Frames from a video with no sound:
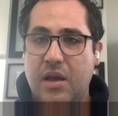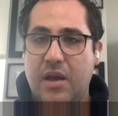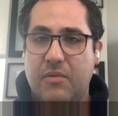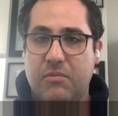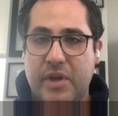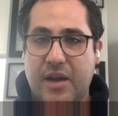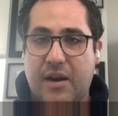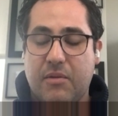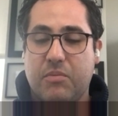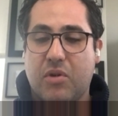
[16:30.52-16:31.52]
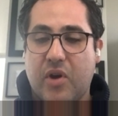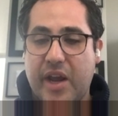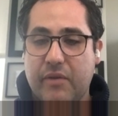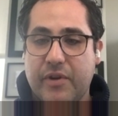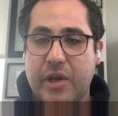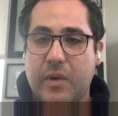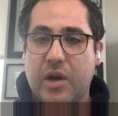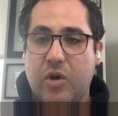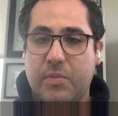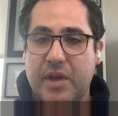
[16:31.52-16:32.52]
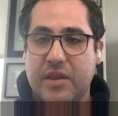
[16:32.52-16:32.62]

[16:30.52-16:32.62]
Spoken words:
we are praying for you and hoping